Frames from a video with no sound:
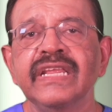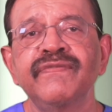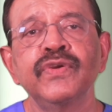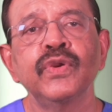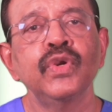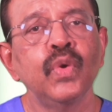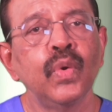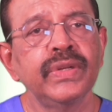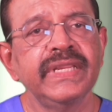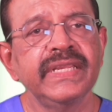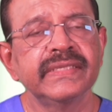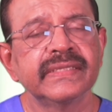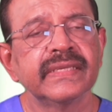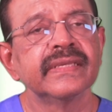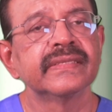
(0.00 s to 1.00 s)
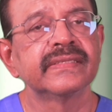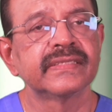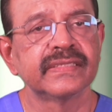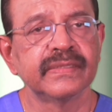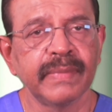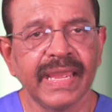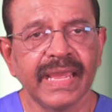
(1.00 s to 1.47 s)
if you notice
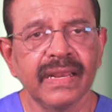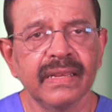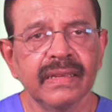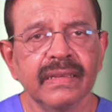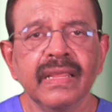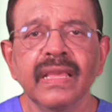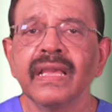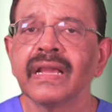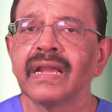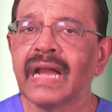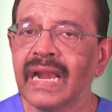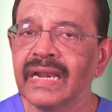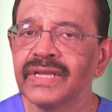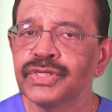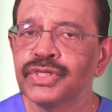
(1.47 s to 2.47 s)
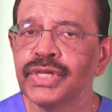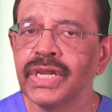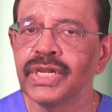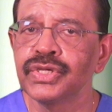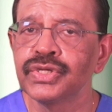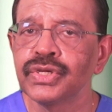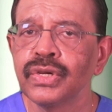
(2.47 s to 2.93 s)
smell, color
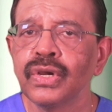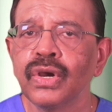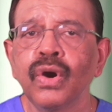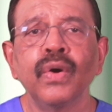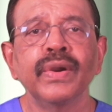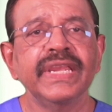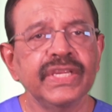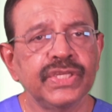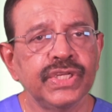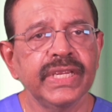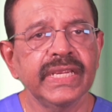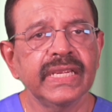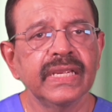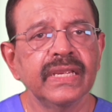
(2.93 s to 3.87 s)
change, or itching,